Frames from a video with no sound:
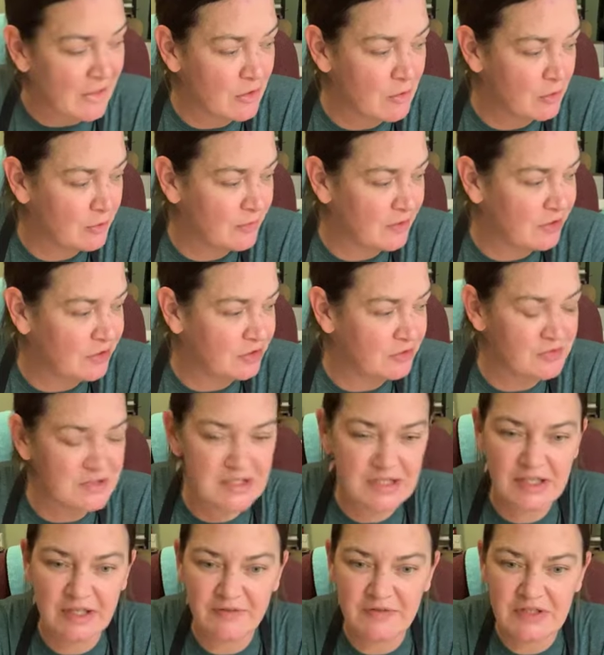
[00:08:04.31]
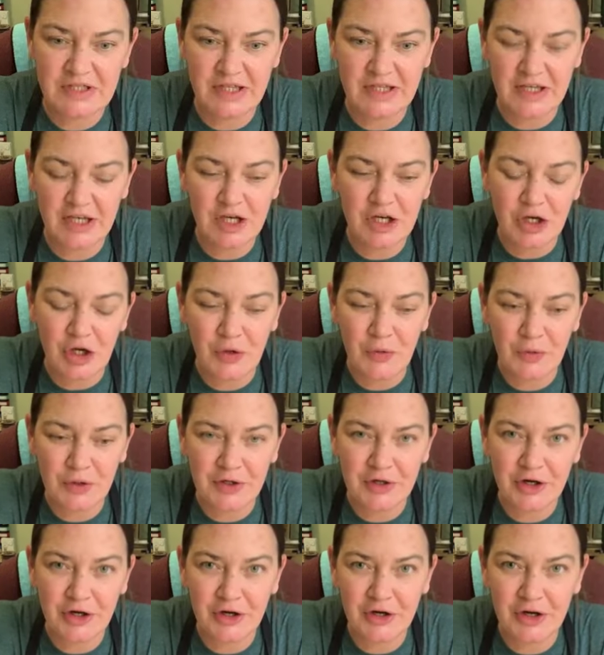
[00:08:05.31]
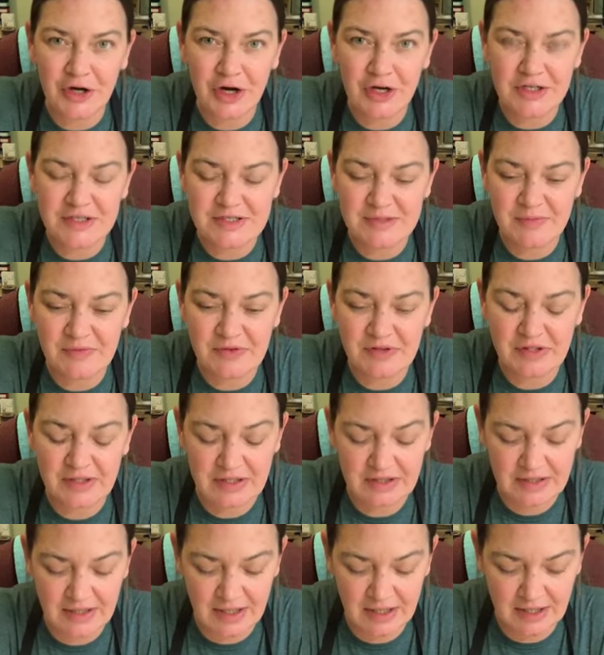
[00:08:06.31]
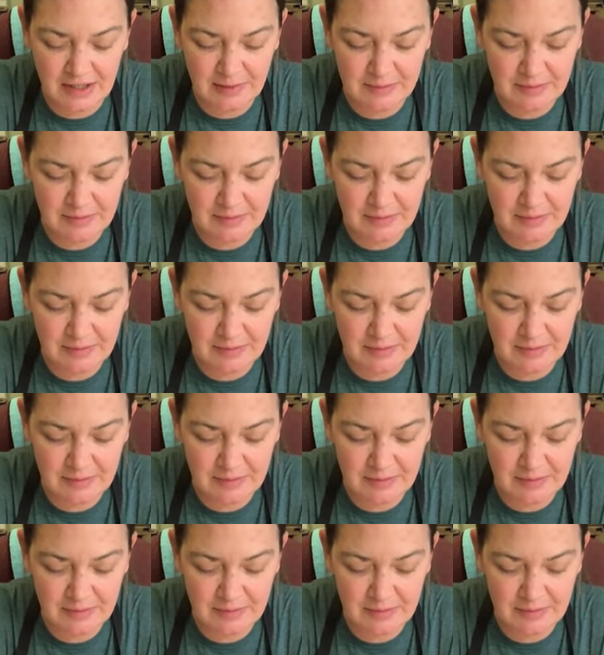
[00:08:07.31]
It would be cute to give to like a coworker or something like that.